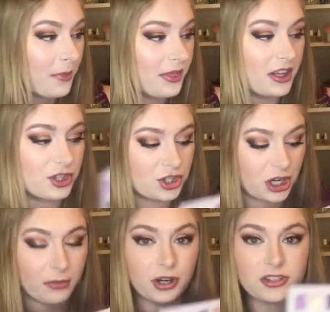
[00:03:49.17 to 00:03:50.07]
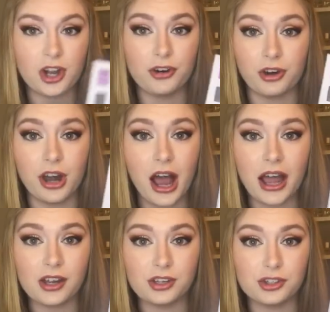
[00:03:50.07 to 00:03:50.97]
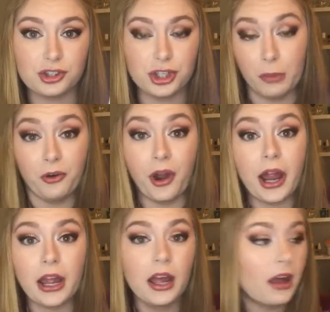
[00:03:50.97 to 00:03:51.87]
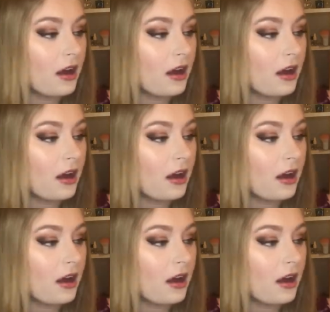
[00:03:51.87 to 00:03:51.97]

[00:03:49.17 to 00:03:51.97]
These shimmers are not shimmery.